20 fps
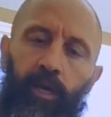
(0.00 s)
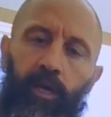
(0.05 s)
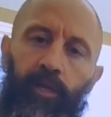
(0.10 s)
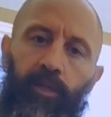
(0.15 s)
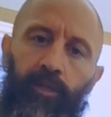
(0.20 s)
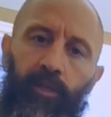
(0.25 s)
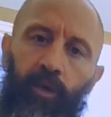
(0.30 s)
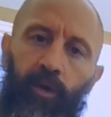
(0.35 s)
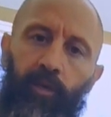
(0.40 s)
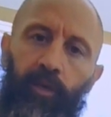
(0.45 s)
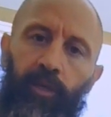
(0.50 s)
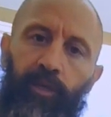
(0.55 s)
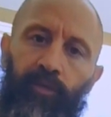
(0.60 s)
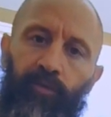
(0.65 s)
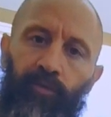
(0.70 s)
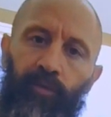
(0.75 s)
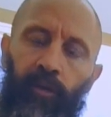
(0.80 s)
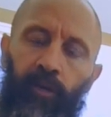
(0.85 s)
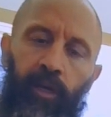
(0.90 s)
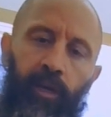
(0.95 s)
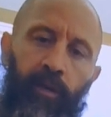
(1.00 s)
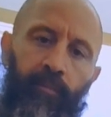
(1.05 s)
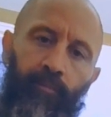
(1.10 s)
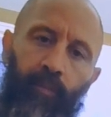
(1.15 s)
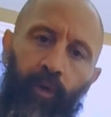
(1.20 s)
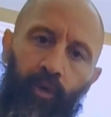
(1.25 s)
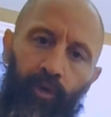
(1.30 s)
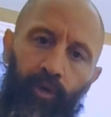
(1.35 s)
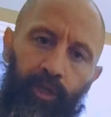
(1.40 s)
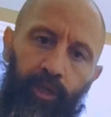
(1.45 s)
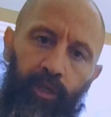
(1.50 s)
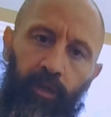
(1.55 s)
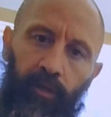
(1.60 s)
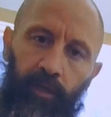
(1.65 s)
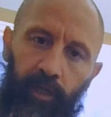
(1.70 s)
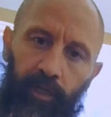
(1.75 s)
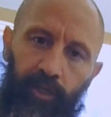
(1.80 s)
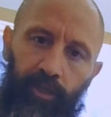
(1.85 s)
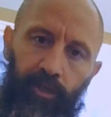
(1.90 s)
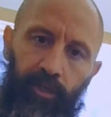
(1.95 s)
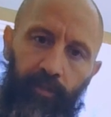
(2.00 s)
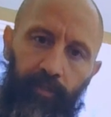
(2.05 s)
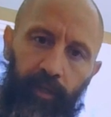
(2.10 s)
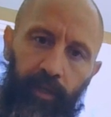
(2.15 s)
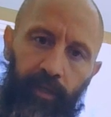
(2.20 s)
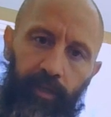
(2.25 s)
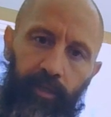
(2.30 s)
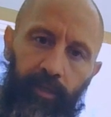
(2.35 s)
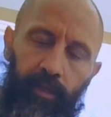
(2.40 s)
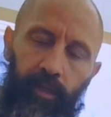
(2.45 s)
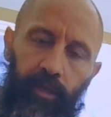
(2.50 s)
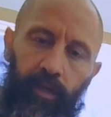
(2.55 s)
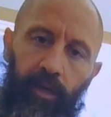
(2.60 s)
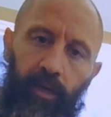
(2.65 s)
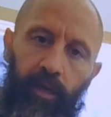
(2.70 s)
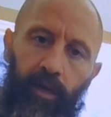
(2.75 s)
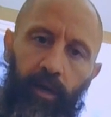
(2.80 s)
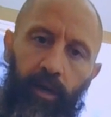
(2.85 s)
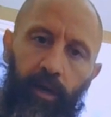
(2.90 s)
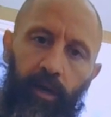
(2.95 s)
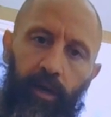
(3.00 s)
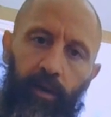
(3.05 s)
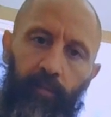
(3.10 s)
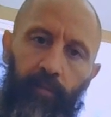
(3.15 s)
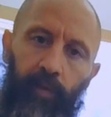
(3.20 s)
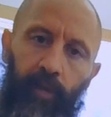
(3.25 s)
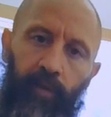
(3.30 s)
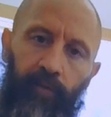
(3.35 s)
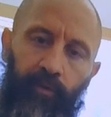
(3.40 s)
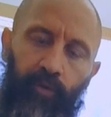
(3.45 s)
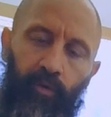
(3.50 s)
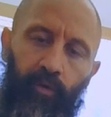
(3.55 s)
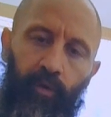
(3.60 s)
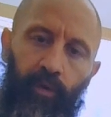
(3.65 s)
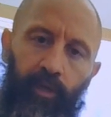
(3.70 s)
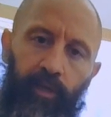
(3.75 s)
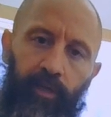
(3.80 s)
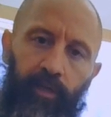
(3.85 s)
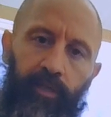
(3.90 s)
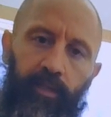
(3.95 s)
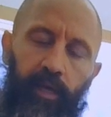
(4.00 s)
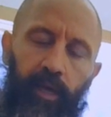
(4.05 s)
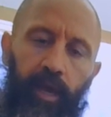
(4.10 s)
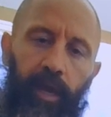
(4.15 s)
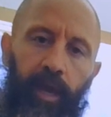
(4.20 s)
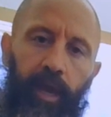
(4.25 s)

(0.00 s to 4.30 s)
So it's really an emotional instrument, of course.